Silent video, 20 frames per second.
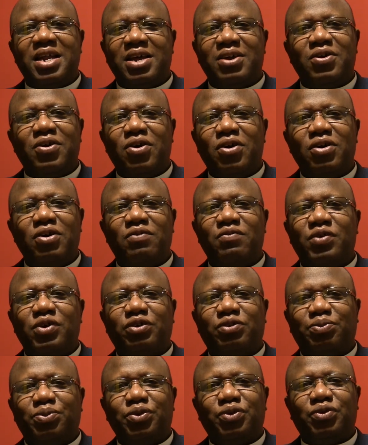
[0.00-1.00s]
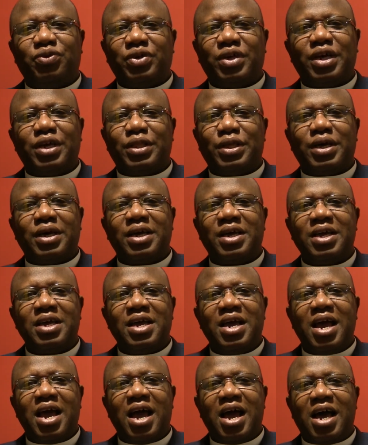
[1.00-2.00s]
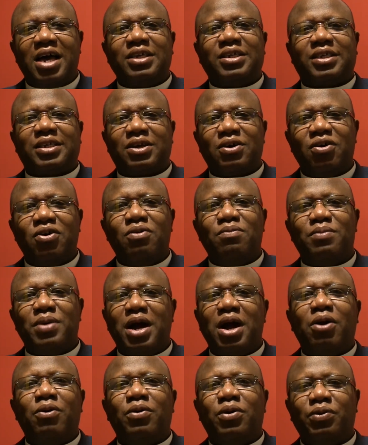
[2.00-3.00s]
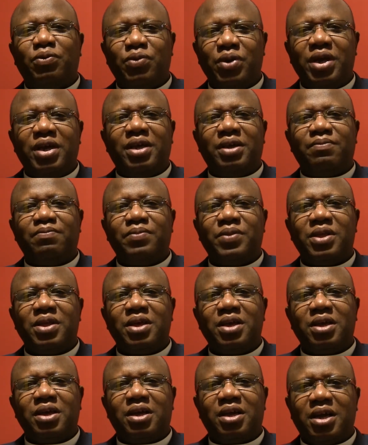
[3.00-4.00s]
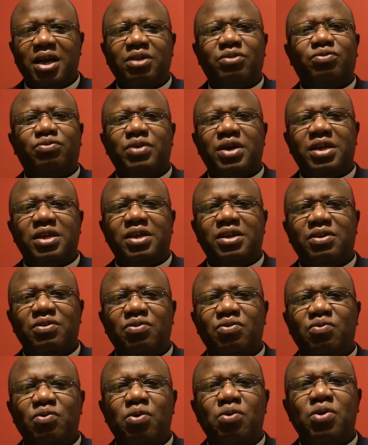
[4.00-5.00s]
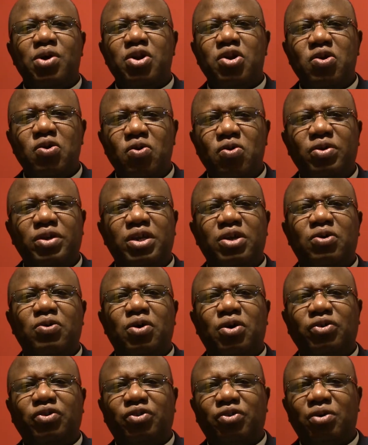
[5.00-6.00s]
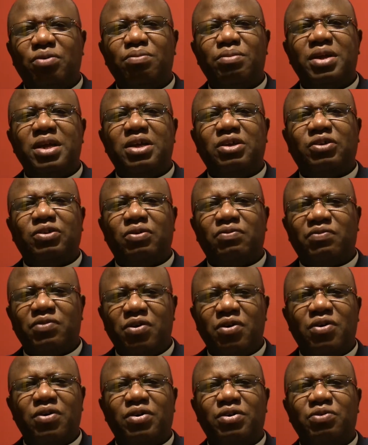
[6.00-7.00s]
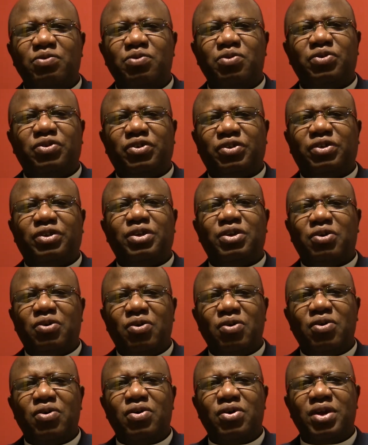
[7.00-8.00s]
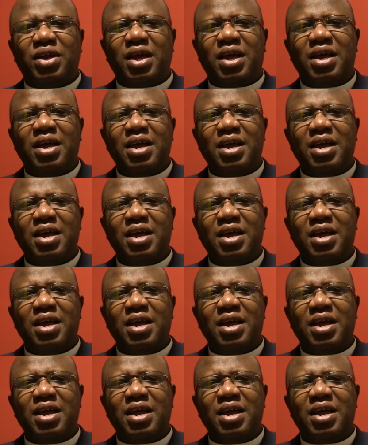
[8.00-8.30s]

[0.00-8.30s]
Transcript: than all of us put together has come our way. Get ready. We will know the awesomeness of God. We will see God